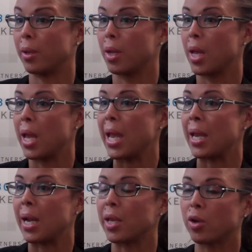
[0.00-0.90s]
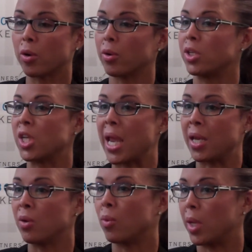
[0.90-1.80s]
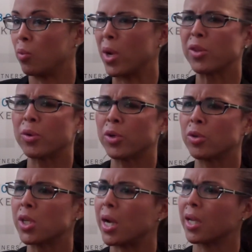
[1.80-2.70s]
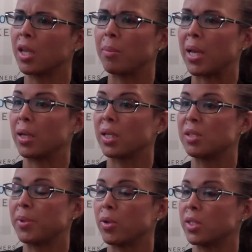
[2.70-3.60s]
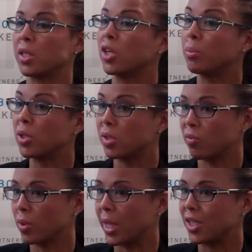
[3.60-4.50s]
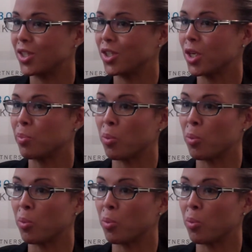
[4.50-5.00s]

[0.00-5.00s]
And I encourage anyone, whether you're talking about an experience in an abusive relationship,